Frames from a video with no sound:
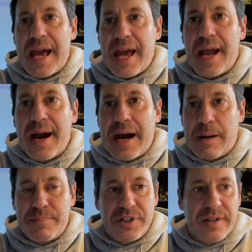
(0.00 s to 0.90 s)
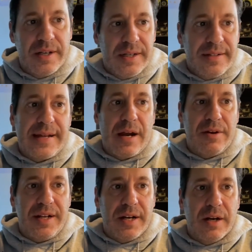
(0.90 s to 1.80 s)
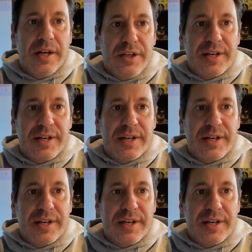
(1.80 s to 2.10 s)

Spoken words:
A option down here.